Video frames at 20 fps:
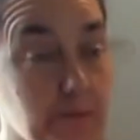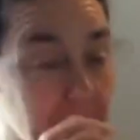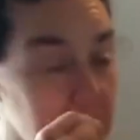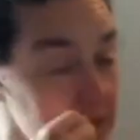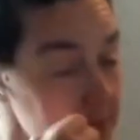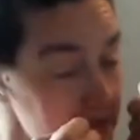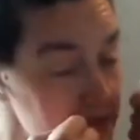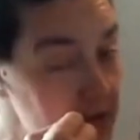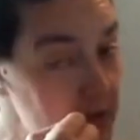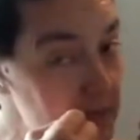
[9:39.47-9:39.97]
bring
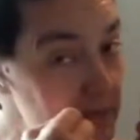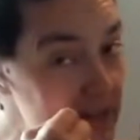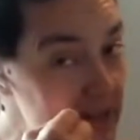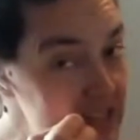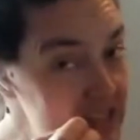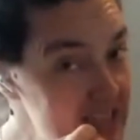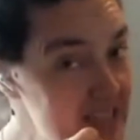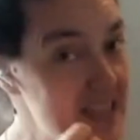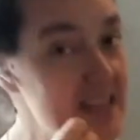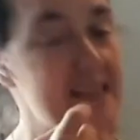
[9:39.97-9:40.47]
it between my
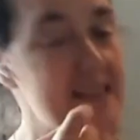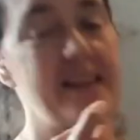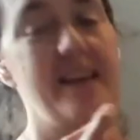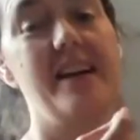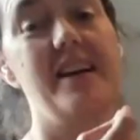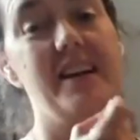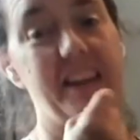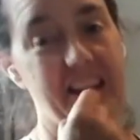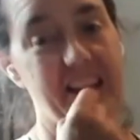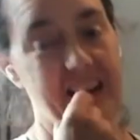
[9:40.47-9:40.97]
teeth,
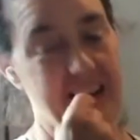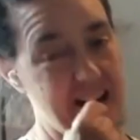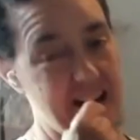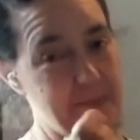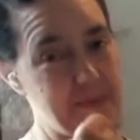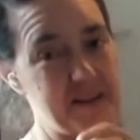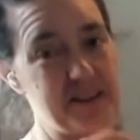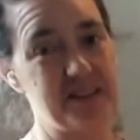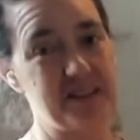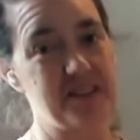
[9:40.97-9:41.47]
get it
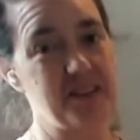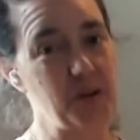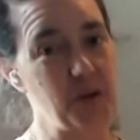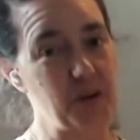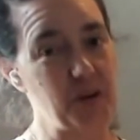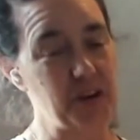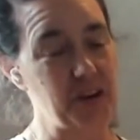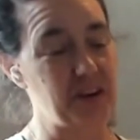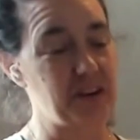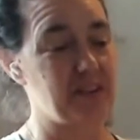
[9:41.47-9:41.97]
up into the
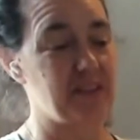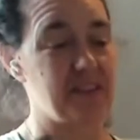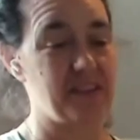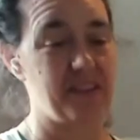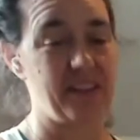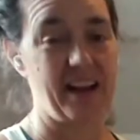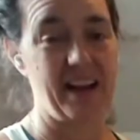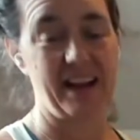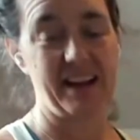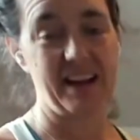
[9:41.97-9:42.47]
corners
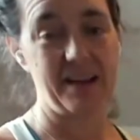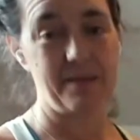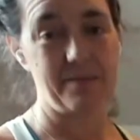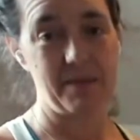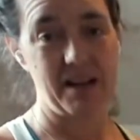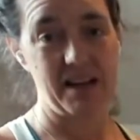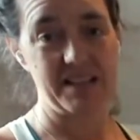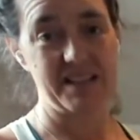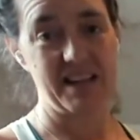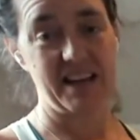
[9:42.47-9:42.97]
so that I can
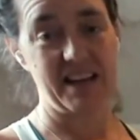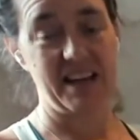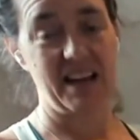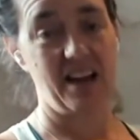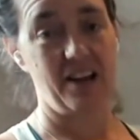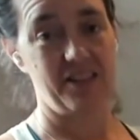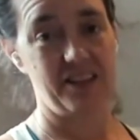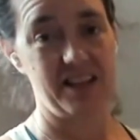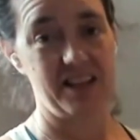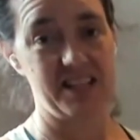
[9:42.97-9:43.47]
maintain
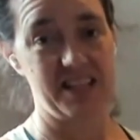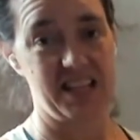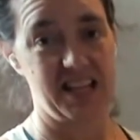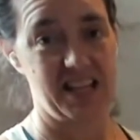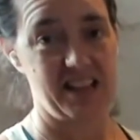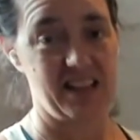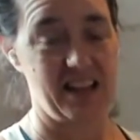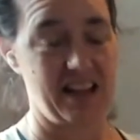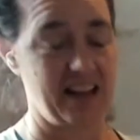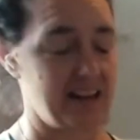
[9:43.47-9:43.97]
healthy
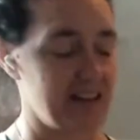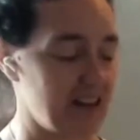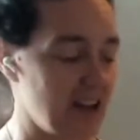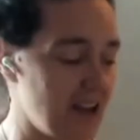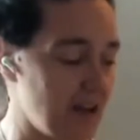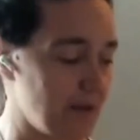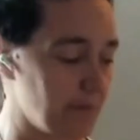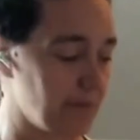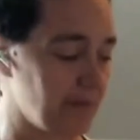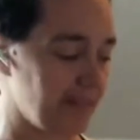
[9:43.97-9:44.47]
teeth and
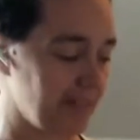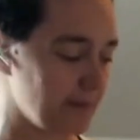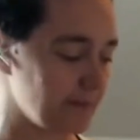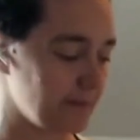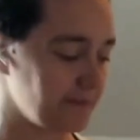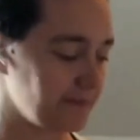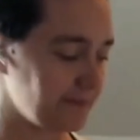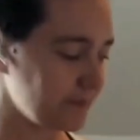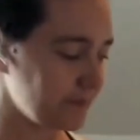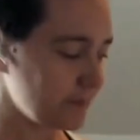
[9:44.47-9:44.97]
gums.
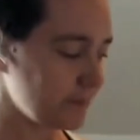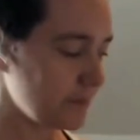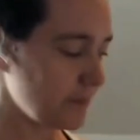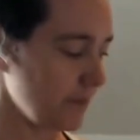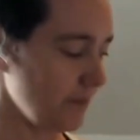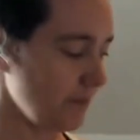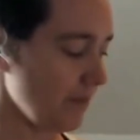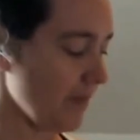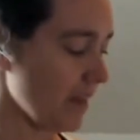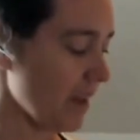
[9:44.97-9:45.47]

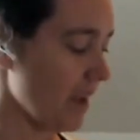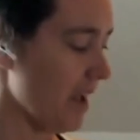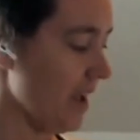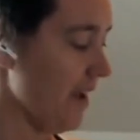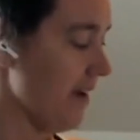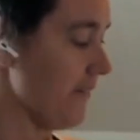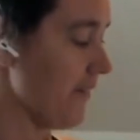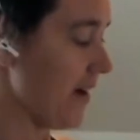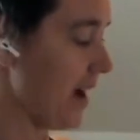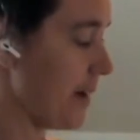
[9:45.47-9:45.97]

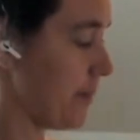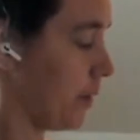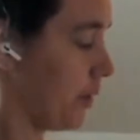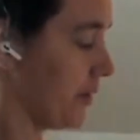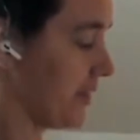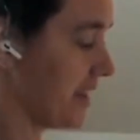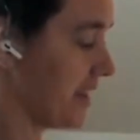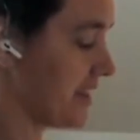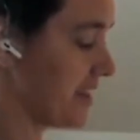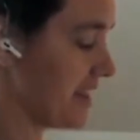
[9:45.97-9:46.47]
I'm
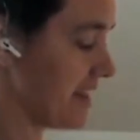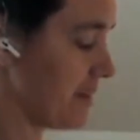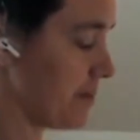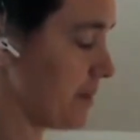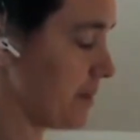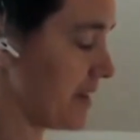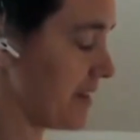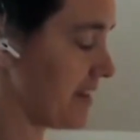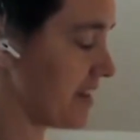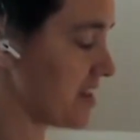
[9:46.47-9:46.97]
holding this
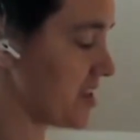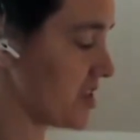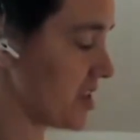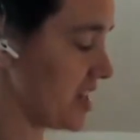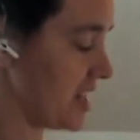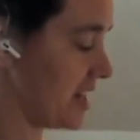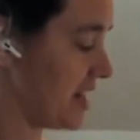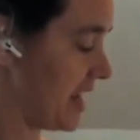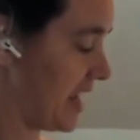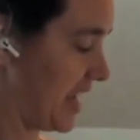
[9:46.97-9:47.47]

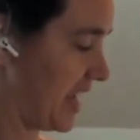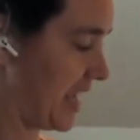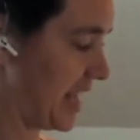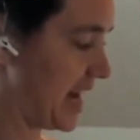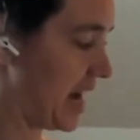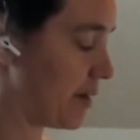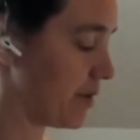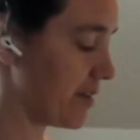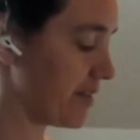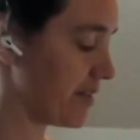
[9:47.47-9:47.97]
position
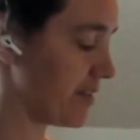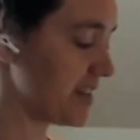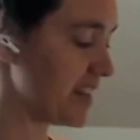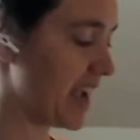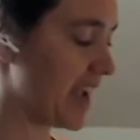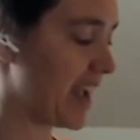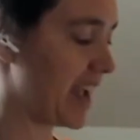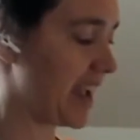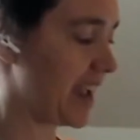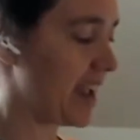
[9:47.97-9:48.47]
8 hours a
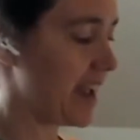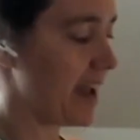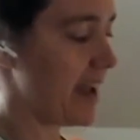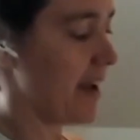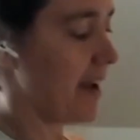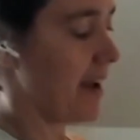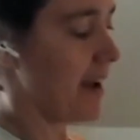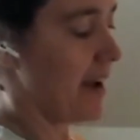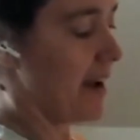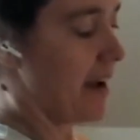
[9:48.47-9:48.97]
day.
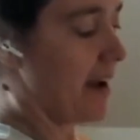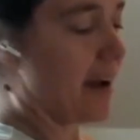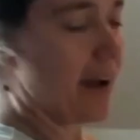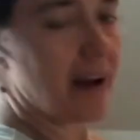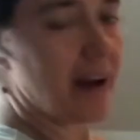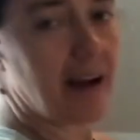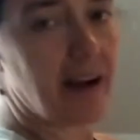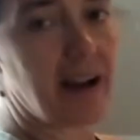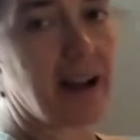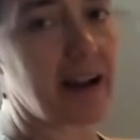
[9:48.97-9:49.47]

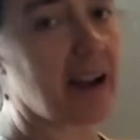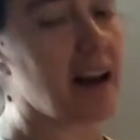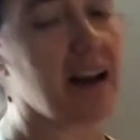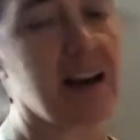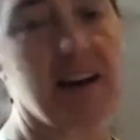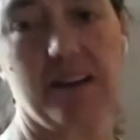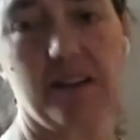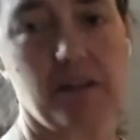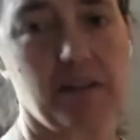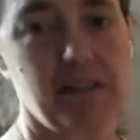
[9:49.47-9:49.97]
I got
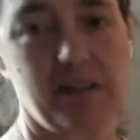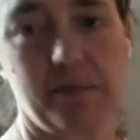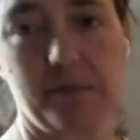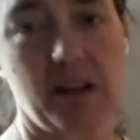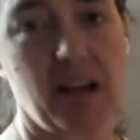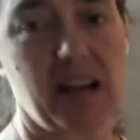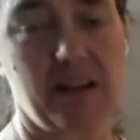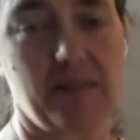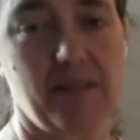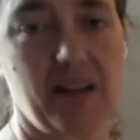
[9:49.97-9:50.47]
to do some
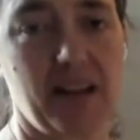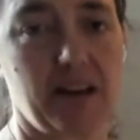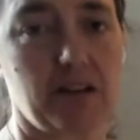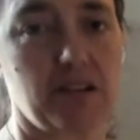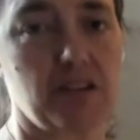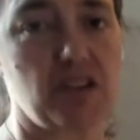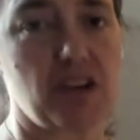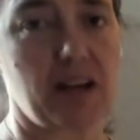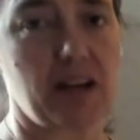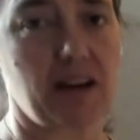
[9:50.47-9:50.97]
kind of
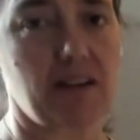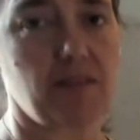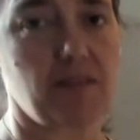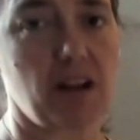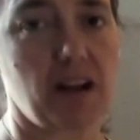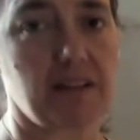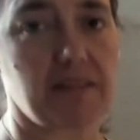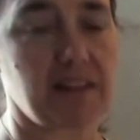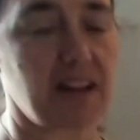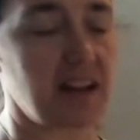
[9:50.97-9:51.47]
energetic
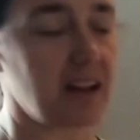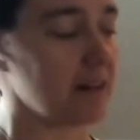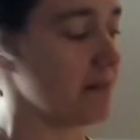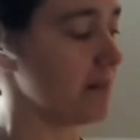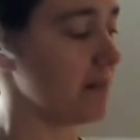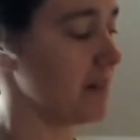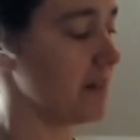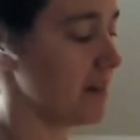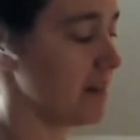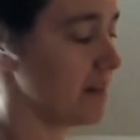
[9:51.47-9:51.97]
flossing.